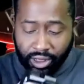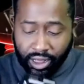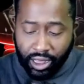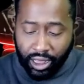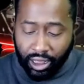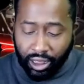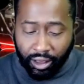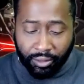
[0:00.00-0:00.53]

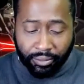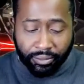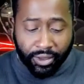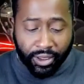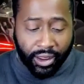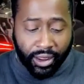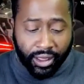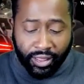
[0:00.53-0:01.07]

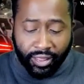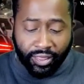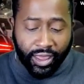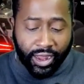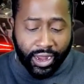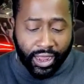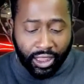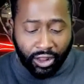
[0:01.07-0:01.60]

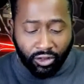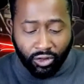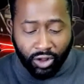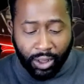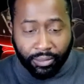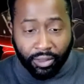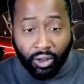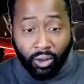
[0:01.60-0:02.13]
Then I can
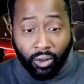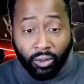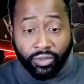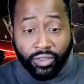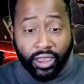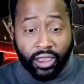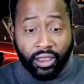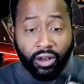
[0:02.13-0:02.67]
drop the whole
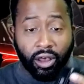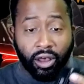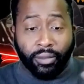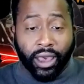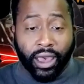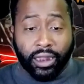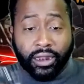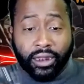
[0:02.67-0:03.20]
thing on
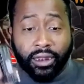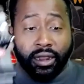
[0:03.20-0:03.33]
my